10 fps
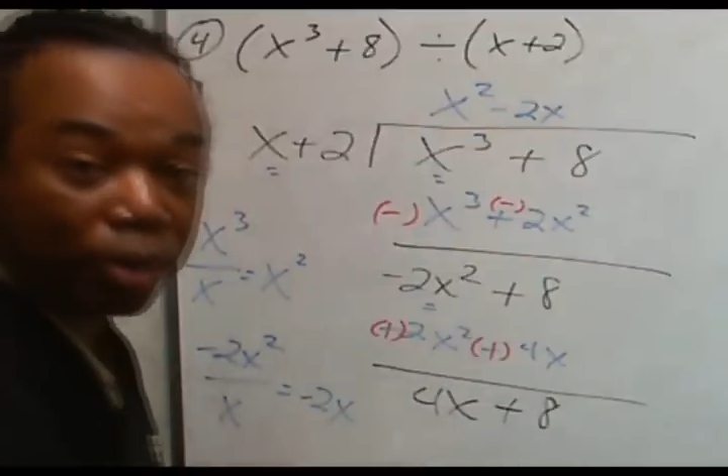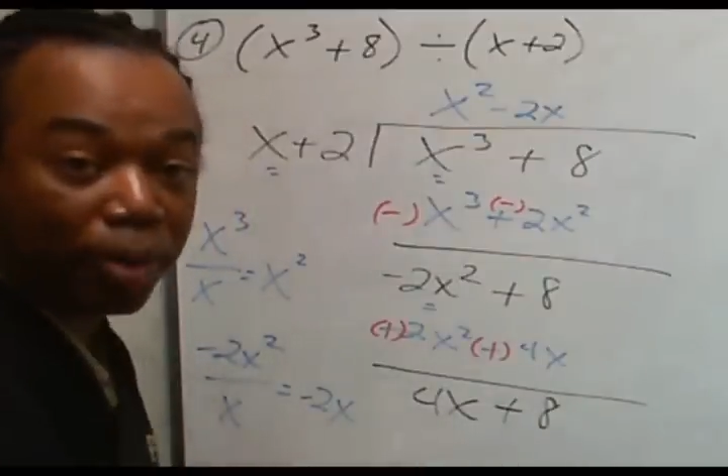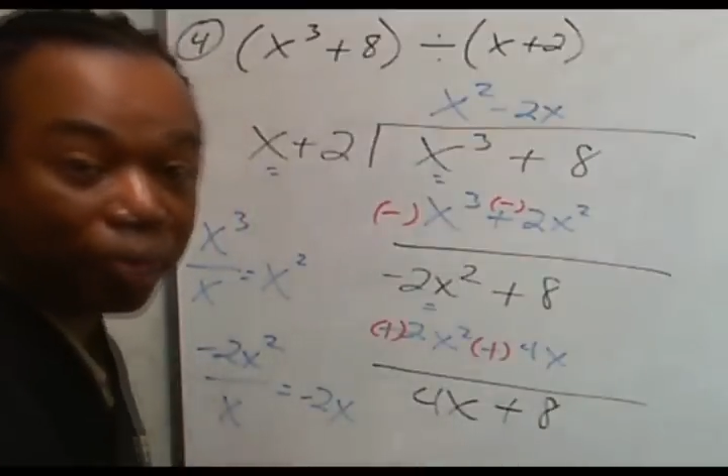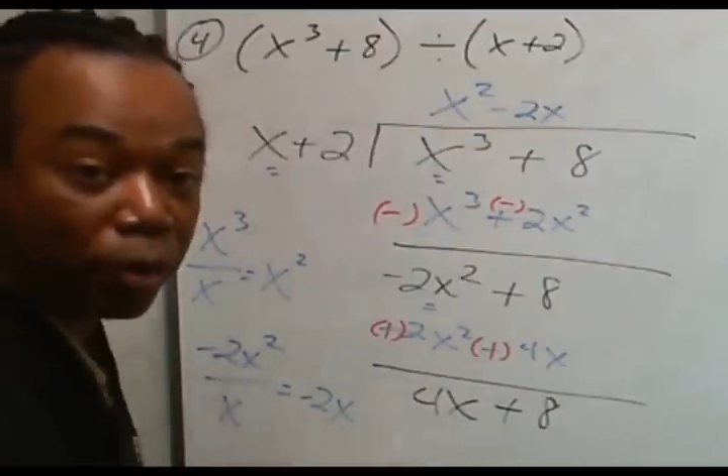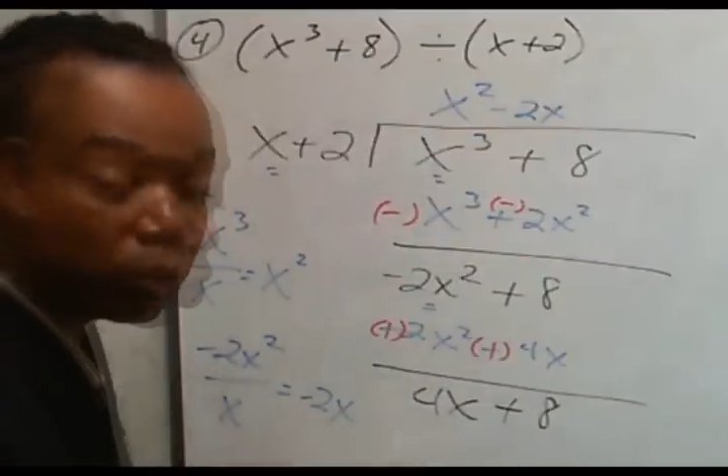my
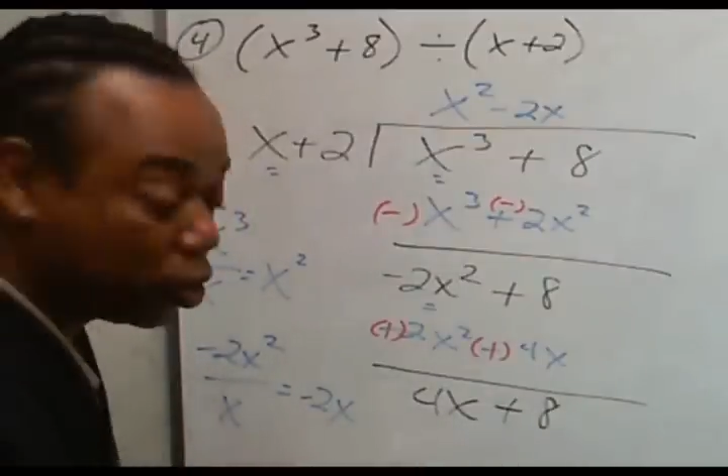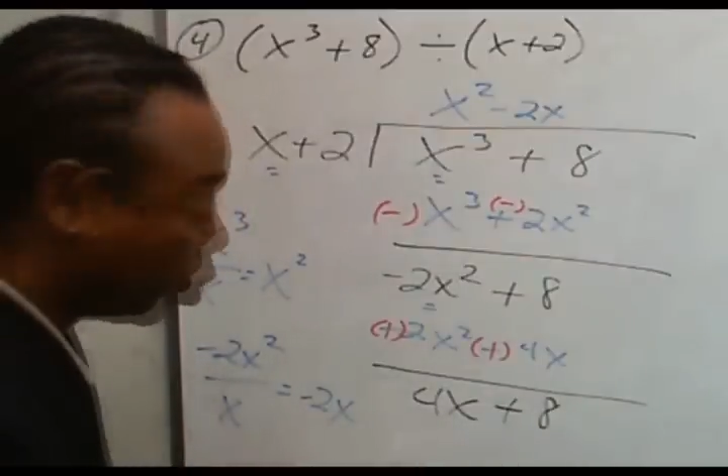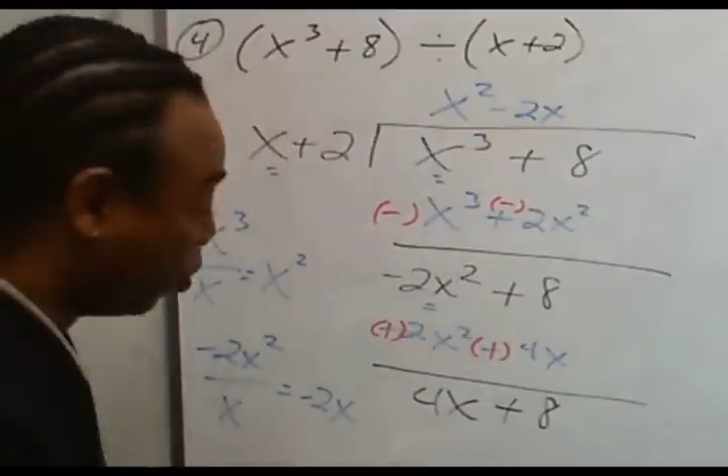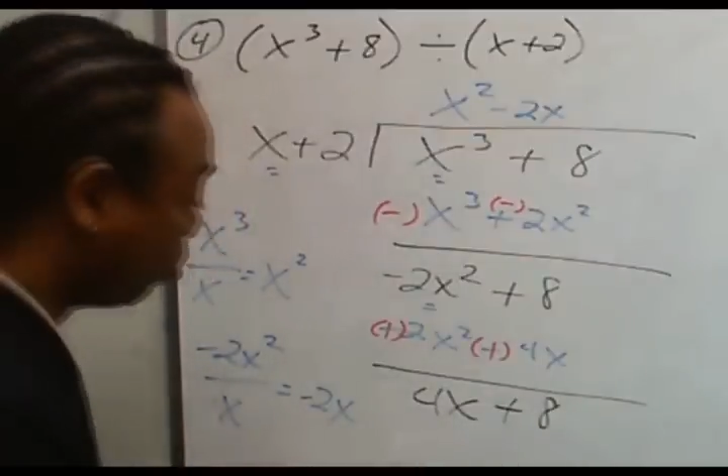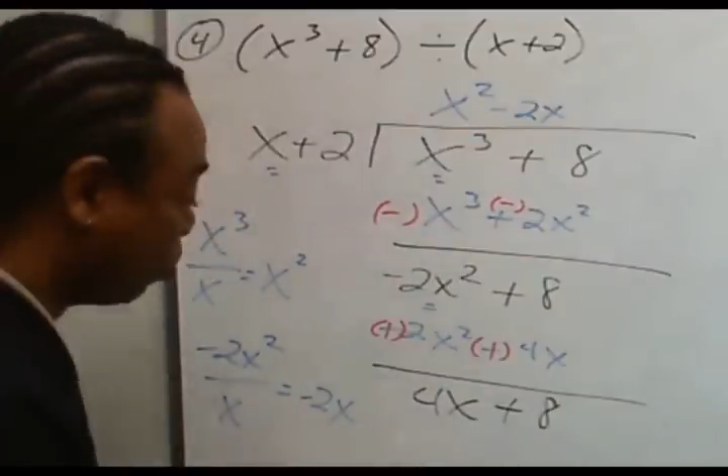first
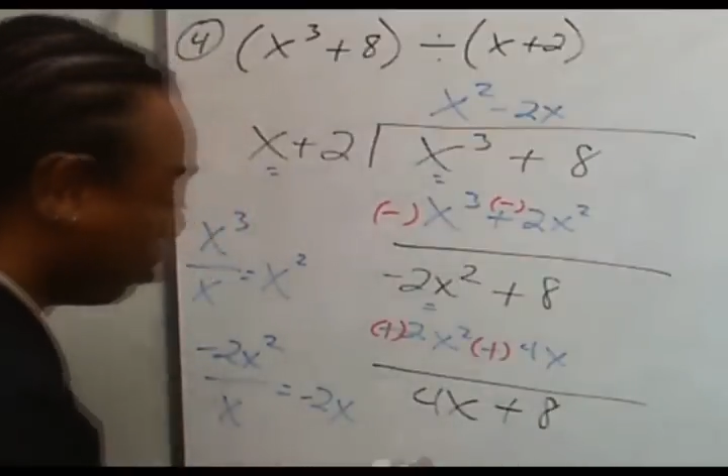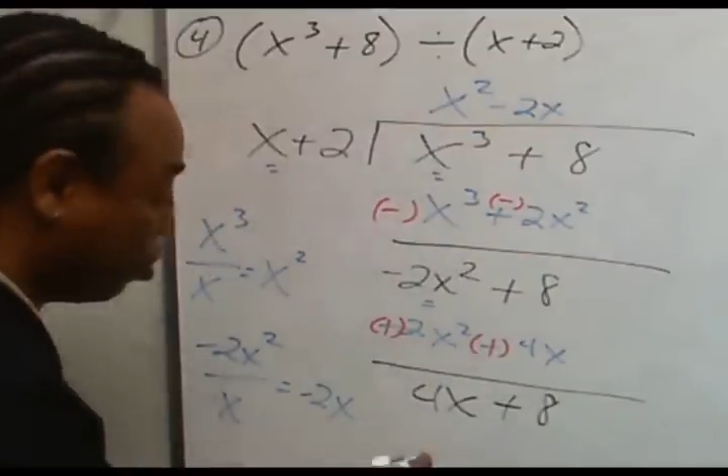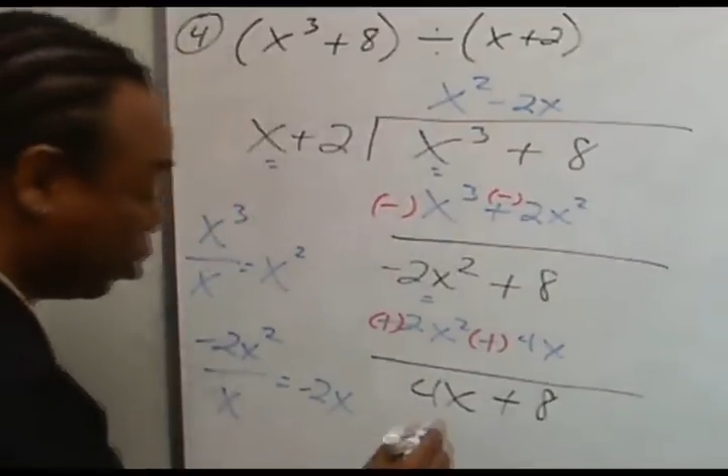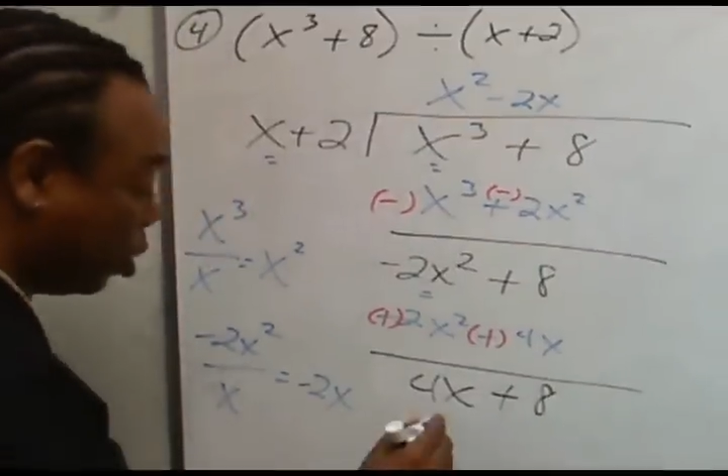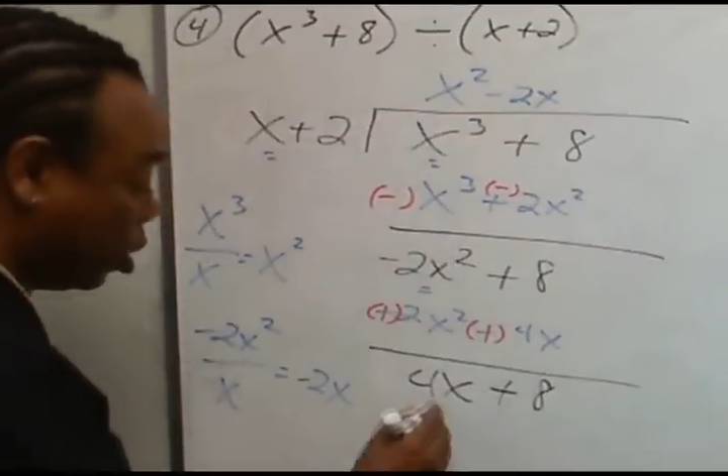term.
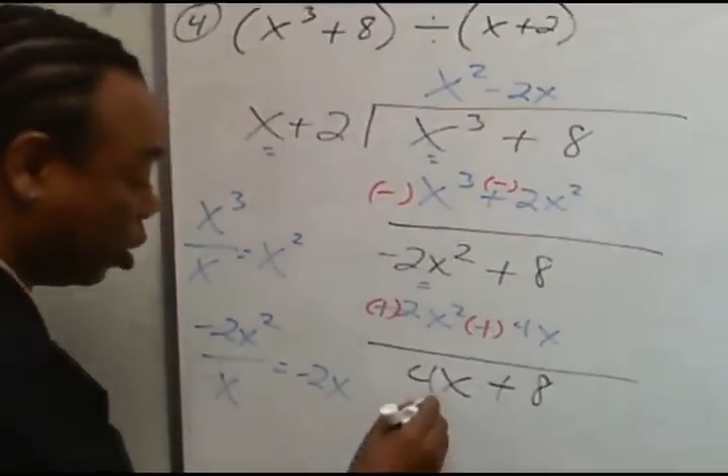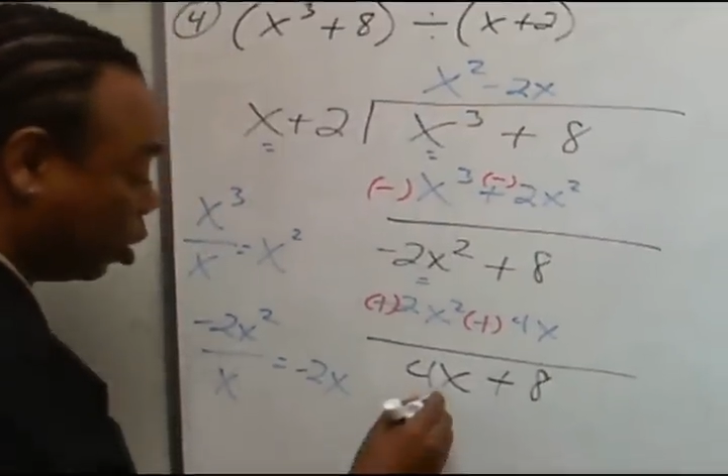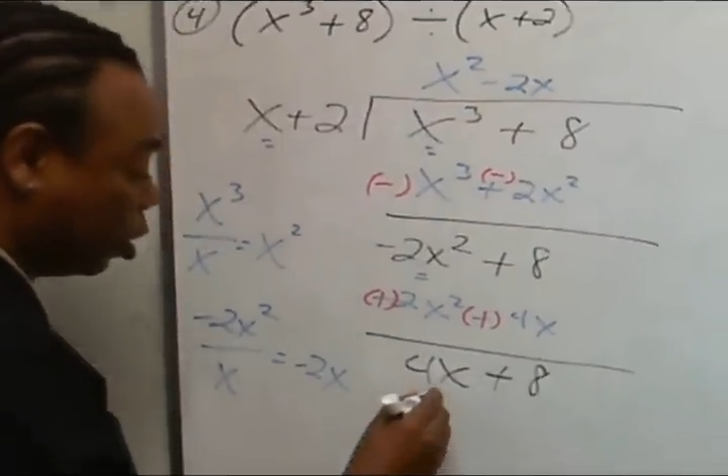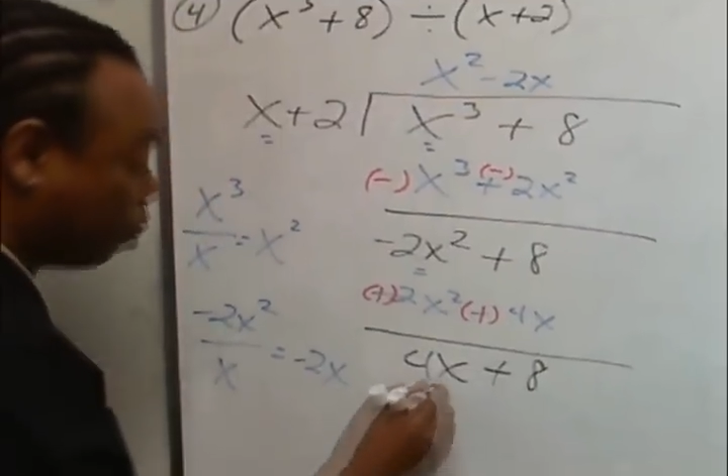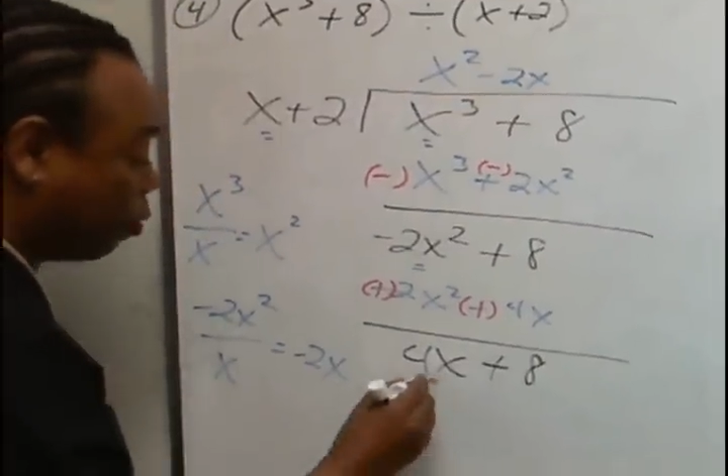
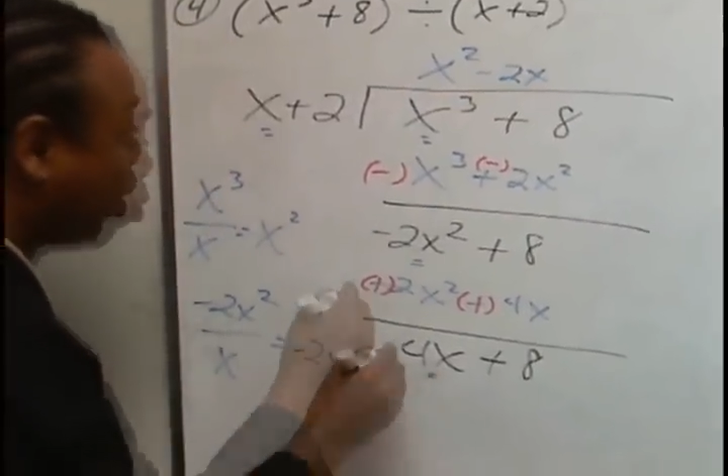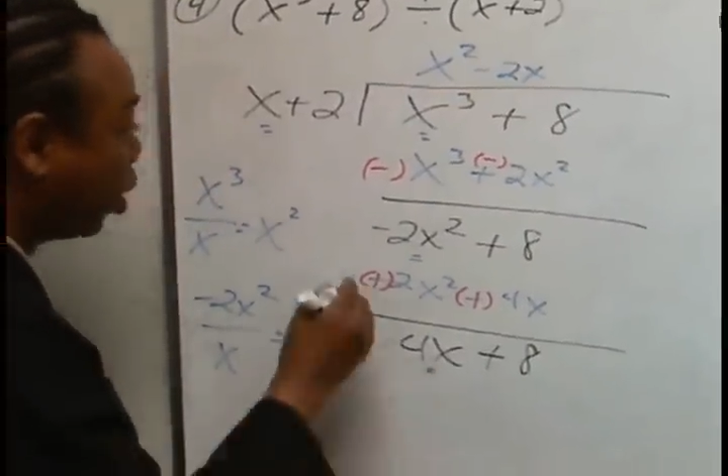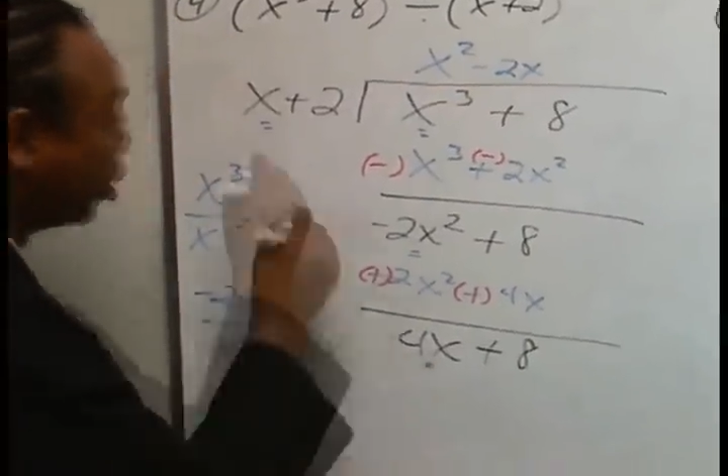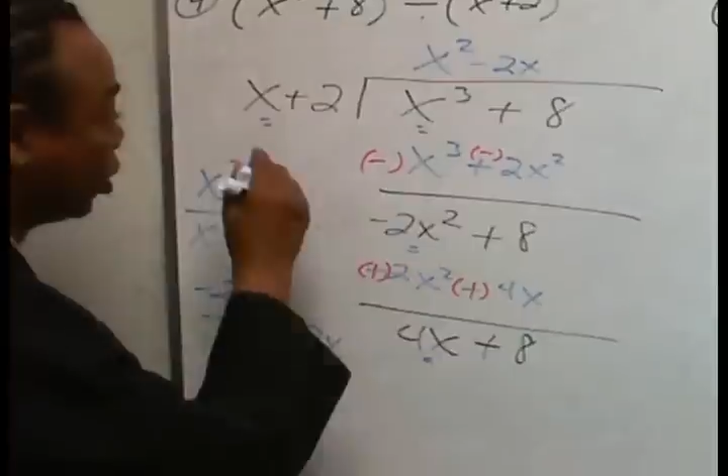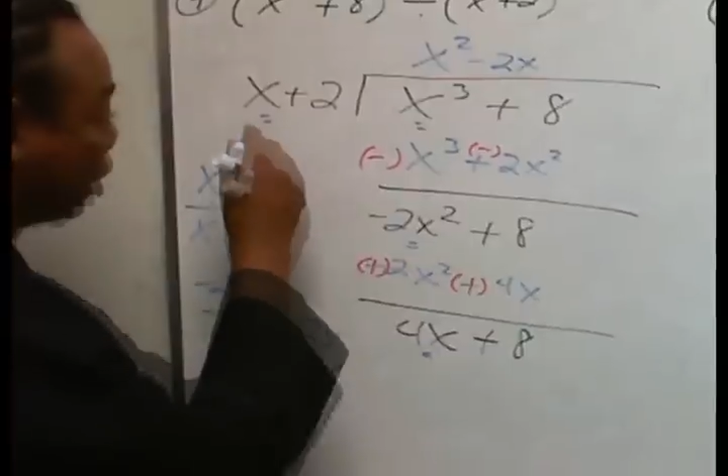The
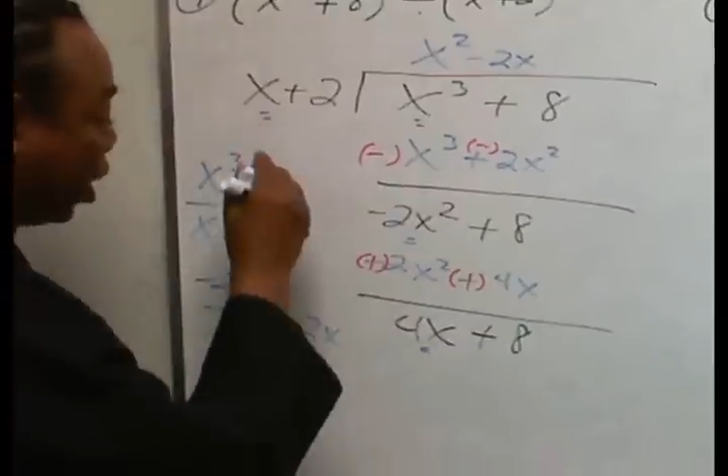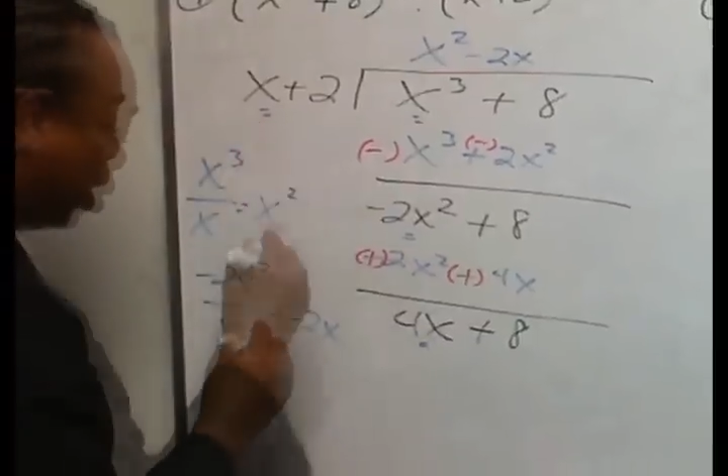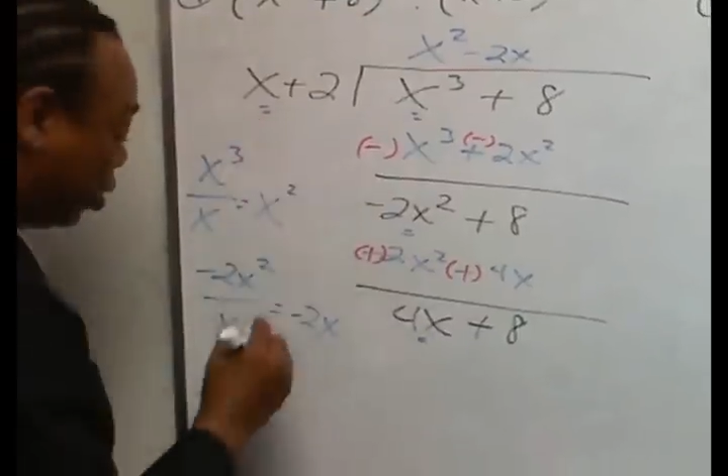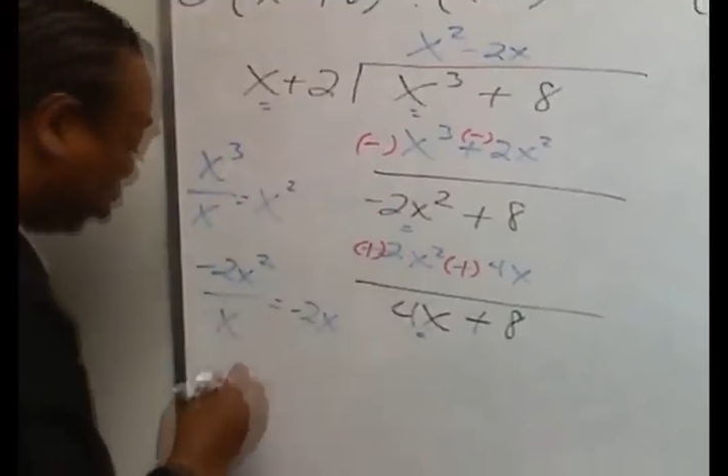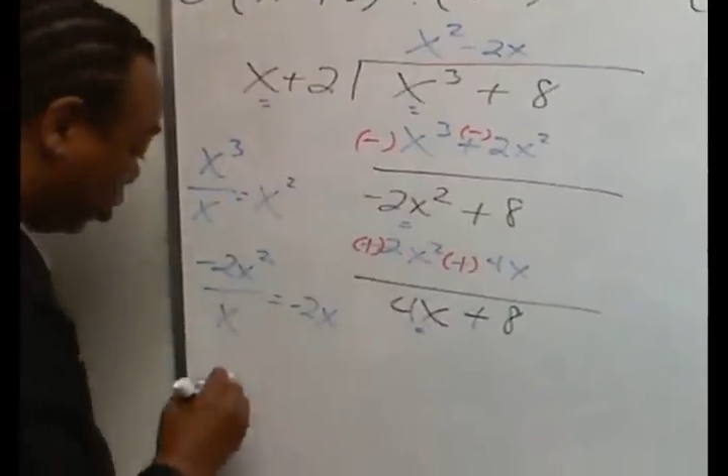4x and the
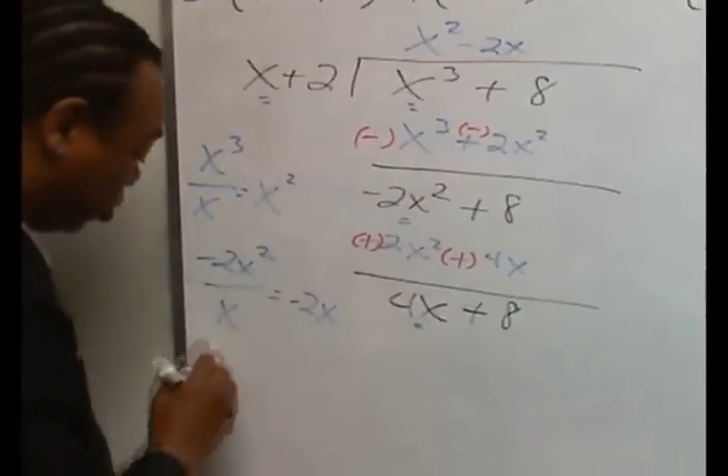x,